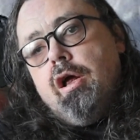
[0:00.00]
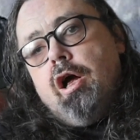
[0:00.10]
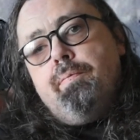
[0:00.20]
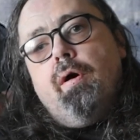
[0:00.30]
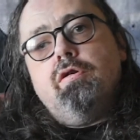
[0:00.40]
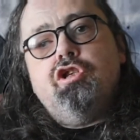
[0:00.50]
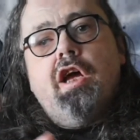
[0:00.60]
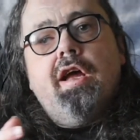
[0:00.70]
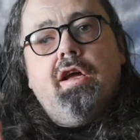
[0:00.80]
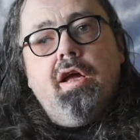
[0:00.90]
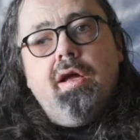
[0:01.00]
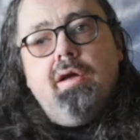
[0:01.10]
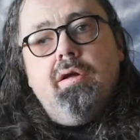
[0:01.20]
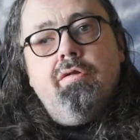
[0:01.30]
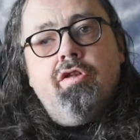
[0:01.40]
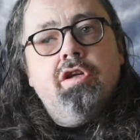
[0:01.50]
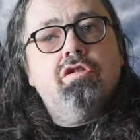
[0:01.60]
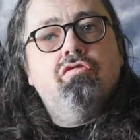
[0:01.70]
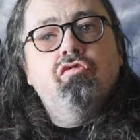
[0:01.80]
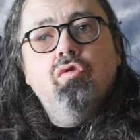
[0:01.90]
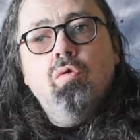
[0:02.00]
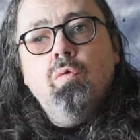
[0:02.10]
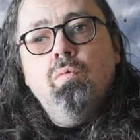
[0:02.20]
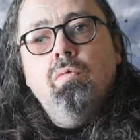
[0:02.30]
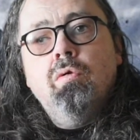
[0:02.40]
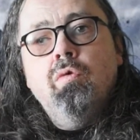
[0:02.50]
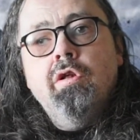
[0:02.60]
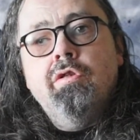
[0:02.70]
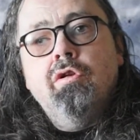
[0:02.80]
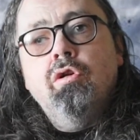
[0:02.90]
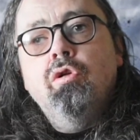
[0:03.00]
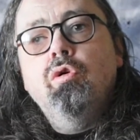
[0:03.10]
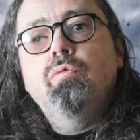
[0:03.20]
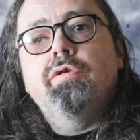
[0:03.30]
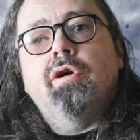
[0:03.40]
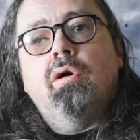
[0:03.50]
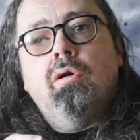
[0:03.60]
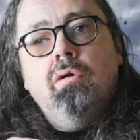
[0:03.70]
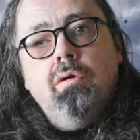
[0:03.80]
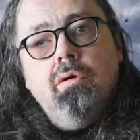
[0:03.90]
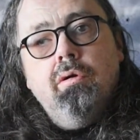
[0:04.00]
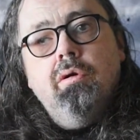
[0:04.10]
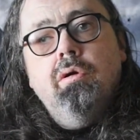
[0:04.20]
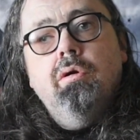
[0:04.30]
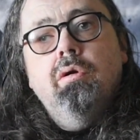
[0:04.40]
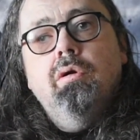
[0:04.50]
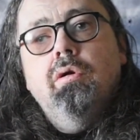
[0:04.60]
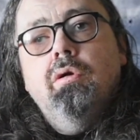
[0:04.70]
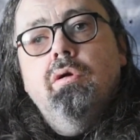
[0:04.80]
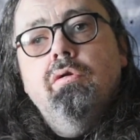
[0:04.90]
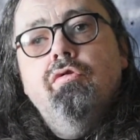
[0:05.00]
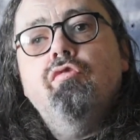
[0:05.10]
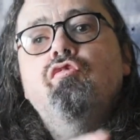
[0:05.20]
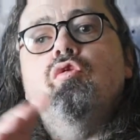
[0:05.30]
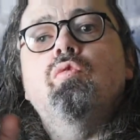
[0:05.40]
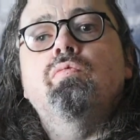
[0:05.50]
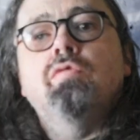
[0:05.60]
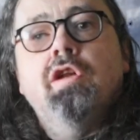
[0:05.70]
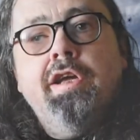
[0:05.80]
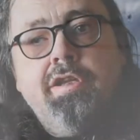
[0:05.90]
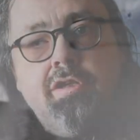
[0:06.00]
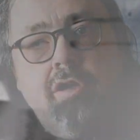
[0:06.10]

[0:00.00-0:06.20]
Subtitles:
Upon checking this room with luminol, the room lit